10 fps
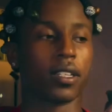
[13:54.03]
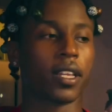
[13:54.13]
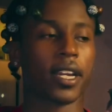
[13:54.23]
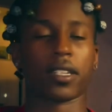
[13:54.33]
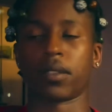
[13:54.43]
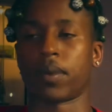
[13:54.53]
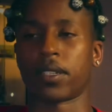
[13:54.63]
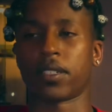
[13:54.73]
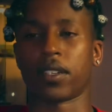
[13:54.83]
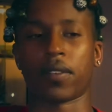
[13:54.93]
thinking to
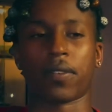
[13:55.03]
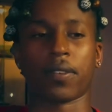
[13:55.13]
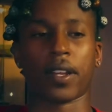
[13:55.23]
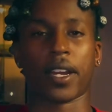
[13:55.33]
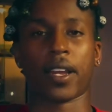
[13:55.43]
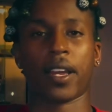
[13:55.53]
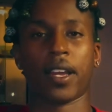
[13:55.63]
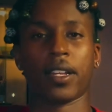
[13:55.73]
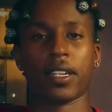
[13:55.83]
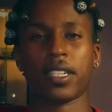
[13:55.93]
myself, like,
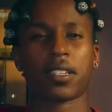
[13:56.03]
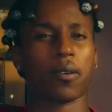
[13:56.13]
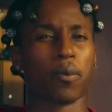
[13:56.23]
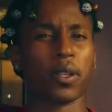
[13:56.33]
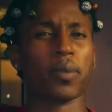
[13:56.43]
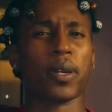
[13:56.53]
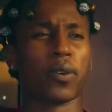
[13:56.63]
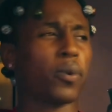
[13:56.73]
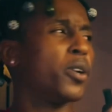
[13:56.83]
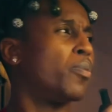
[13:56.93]
these could really be the
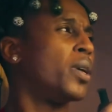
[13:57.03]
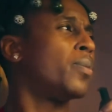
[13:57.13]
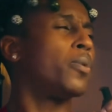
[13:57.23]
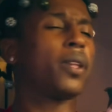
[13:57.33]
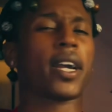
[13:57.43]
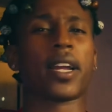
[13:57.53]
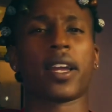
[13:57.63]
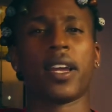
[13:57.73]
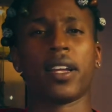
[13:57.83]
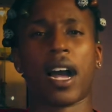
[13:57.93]
real people. Like,
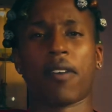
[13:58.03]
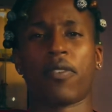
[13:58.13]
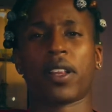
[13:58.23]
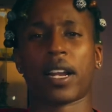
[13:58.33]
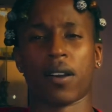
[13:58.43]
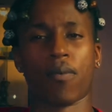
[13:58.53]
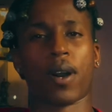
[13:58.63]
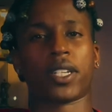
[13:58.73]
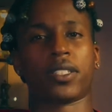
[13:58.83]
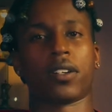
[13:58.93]
I feel like I'm
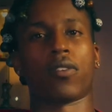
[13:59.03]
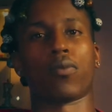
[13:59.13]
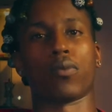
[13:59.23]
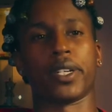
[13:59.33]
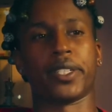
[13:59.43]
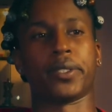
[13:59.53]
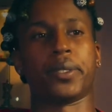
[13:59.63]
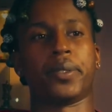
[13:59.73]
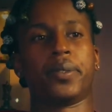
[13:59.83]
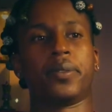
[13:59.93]
watching a
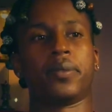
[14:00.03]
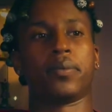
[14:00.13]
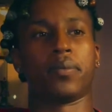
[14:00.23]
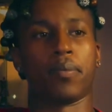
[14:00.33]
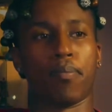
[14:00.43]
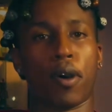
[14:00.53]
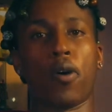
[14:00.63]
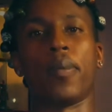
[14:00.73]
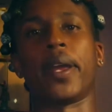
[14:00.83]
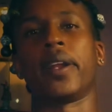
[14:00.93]
real
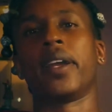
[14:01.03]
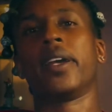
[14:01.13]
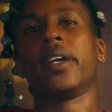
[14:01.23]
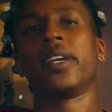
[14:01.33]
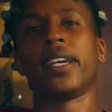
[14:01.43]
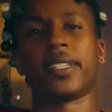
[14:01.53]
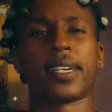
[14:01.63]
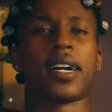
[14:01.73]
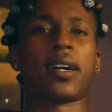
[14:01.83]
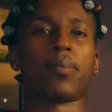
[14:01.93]
moment in
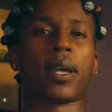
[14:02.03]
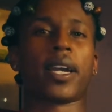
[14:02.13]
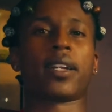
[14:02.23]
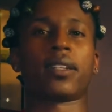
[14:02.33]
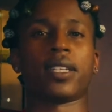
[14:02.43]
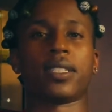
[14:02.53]
time. Like, this